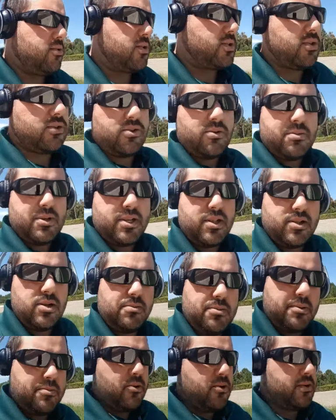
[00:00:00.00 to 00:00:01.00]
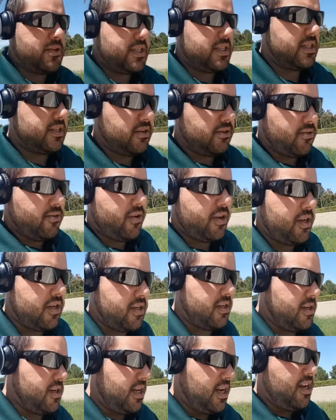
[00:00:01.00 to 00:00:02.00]
so it'll be a little bit more detail oriented.
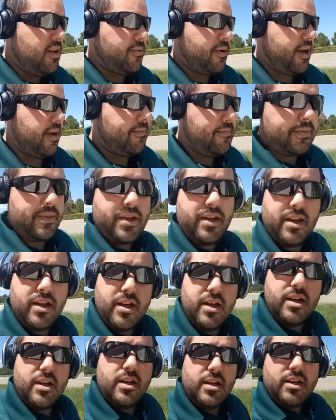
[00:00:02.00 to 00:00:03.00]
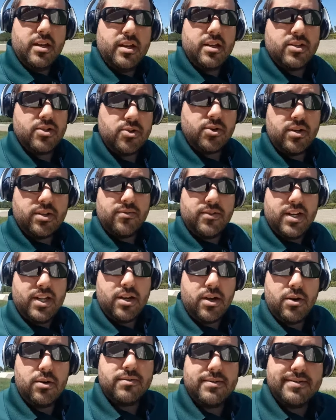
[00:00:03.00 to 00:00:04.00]
Anyway, enjoy the video.